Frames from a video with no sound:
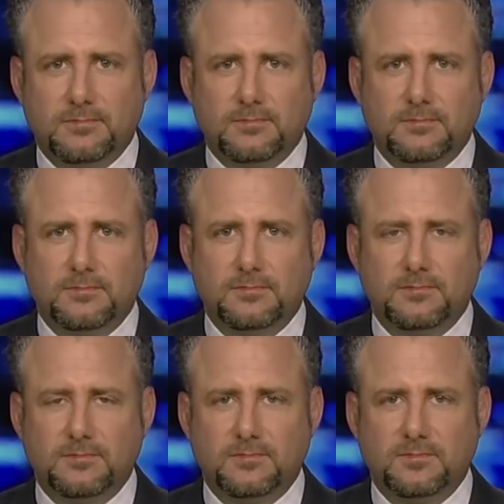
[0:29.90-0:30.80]

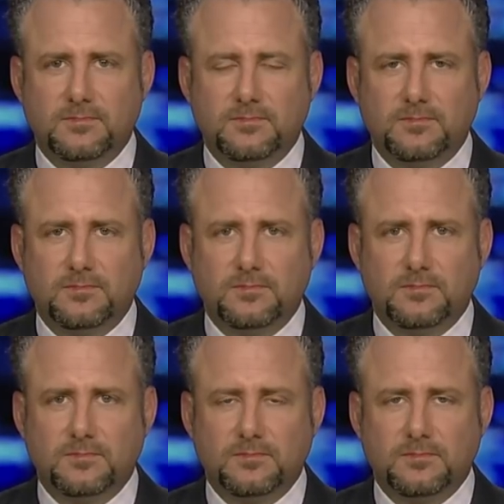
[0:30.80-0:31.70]

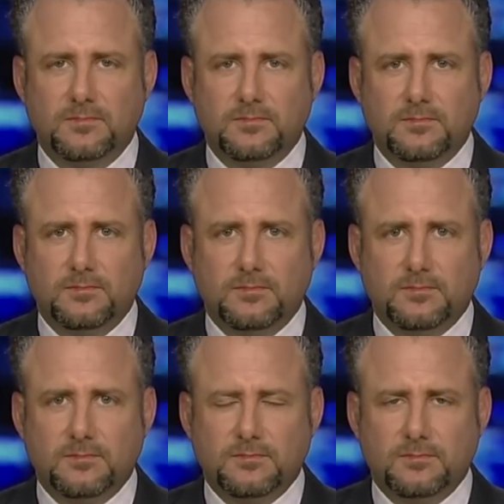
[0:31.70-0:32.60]

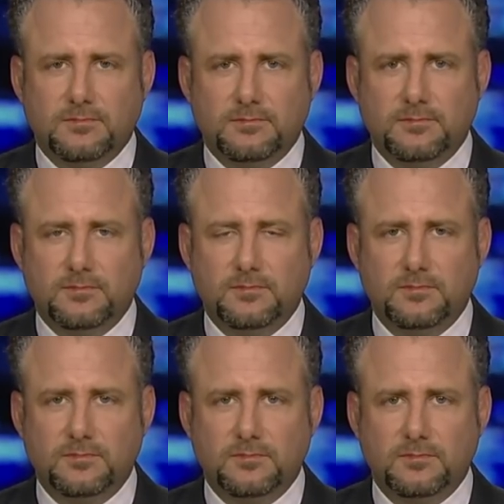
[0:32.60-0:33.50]
(silent)